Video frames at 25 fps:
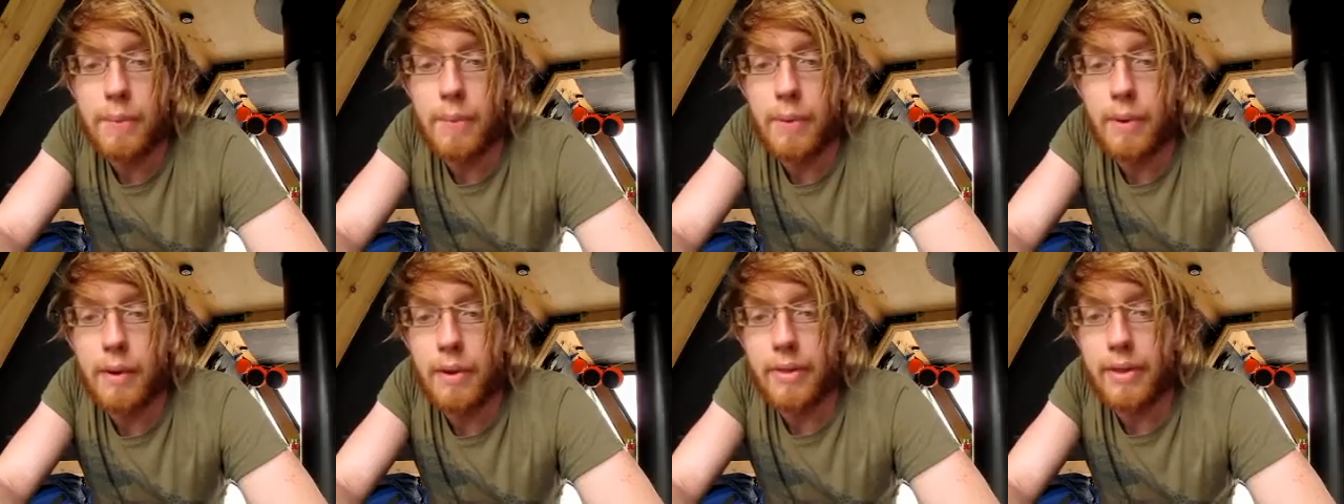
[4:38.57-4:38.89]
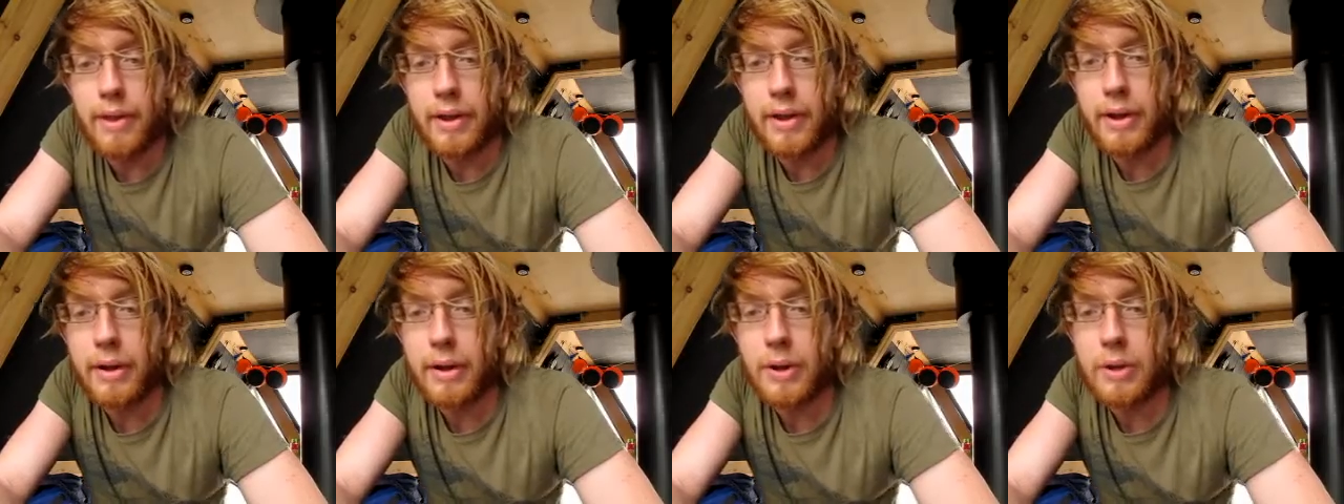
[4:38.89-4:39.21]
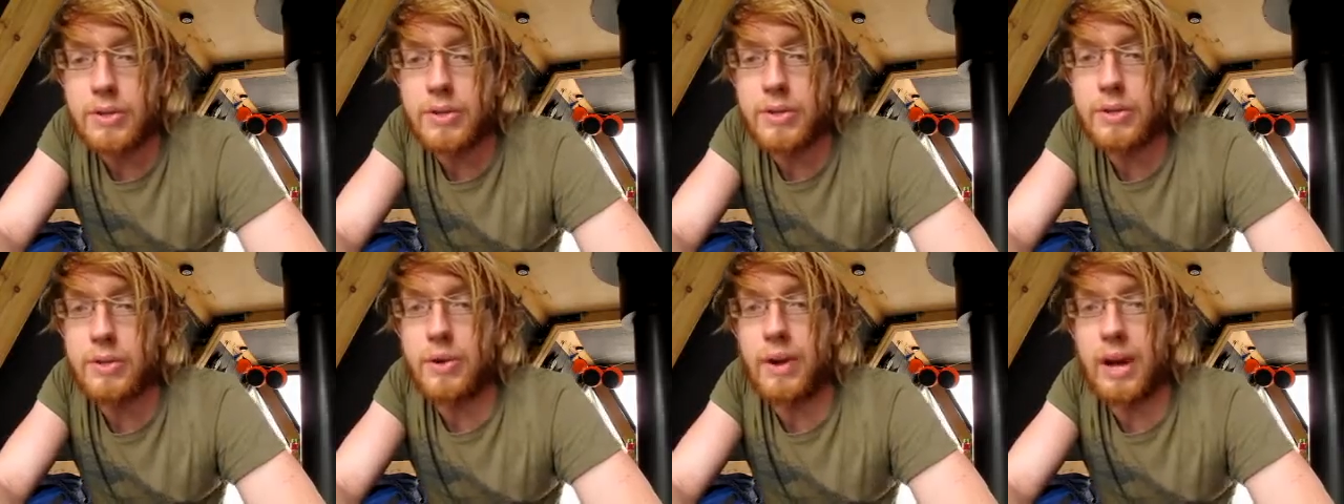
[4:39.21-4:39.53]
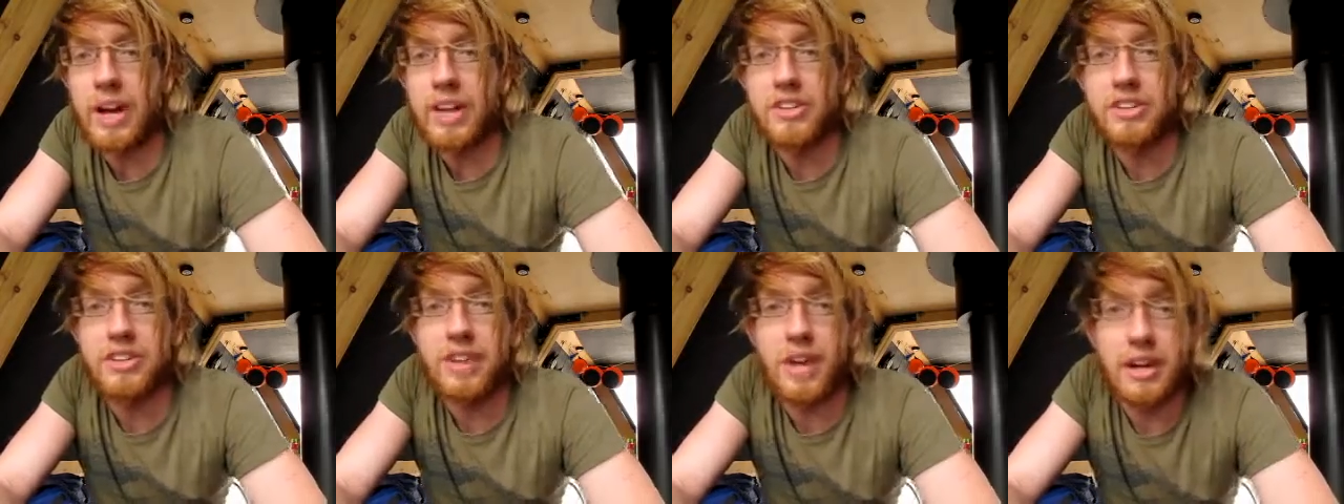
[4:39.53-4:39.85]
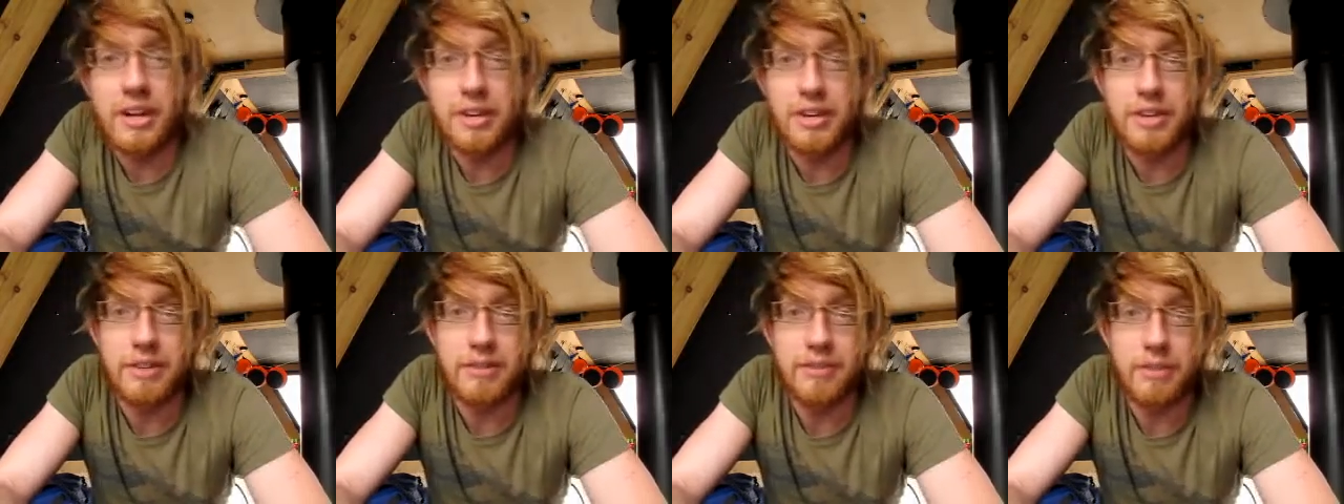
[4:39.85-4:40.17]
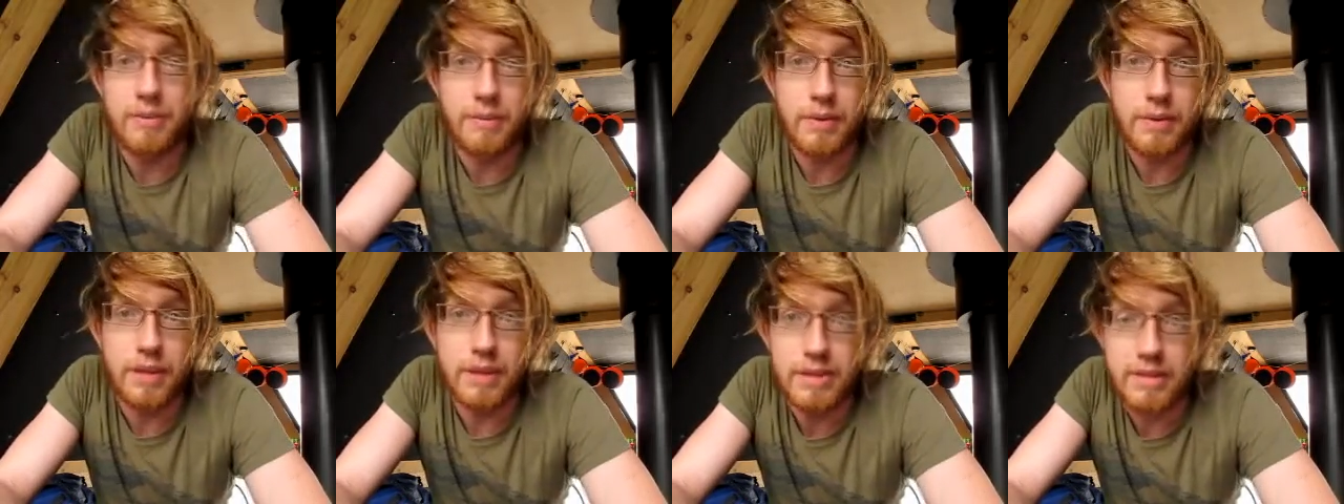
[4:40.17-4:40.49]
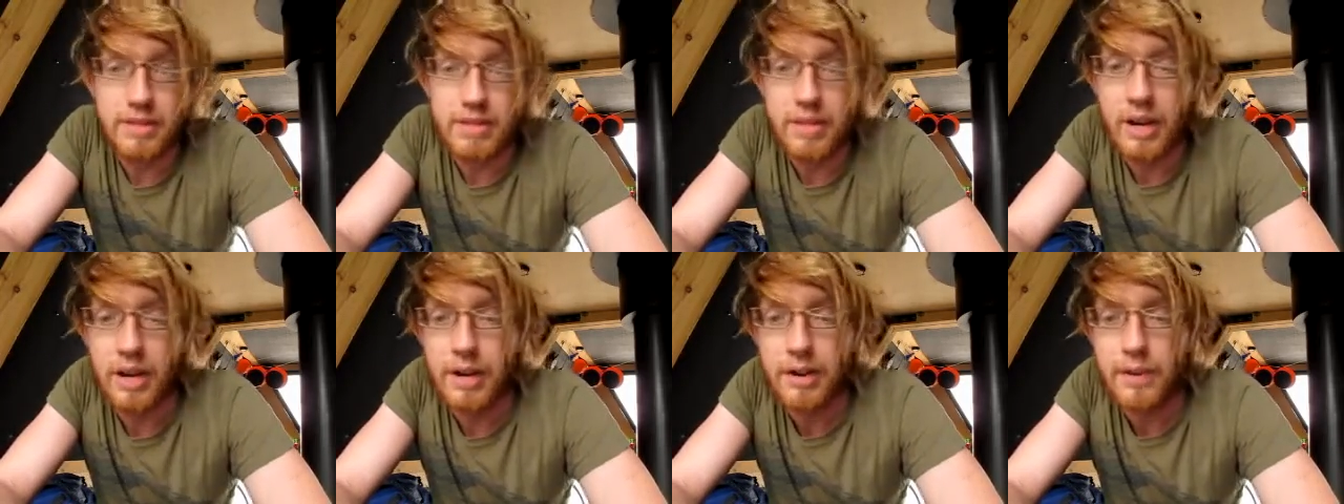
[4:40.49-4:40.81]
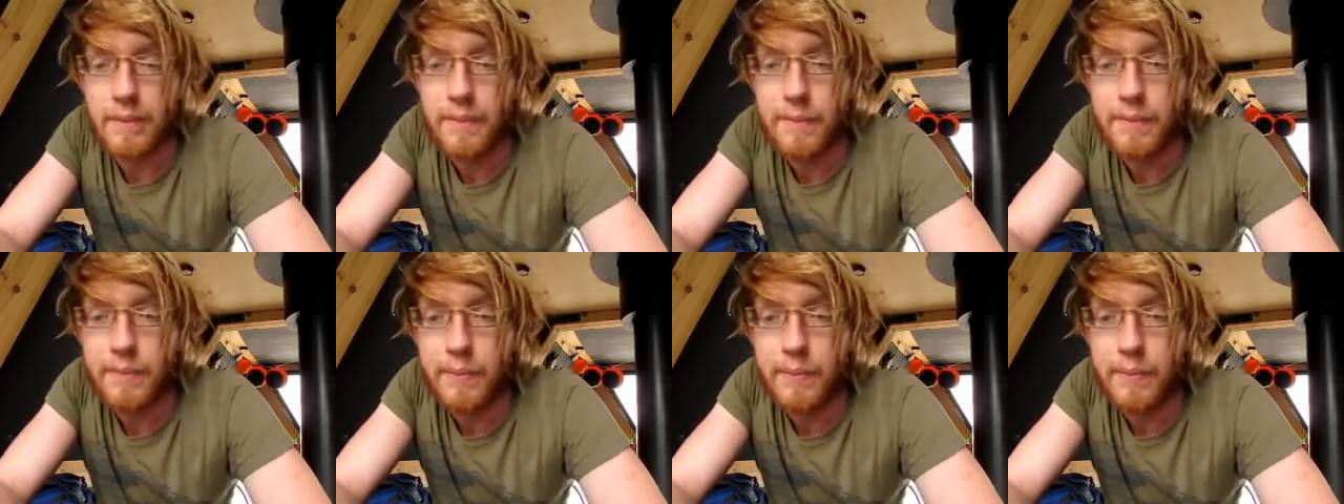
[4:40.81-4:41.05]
but they can also latch tightly from the inside.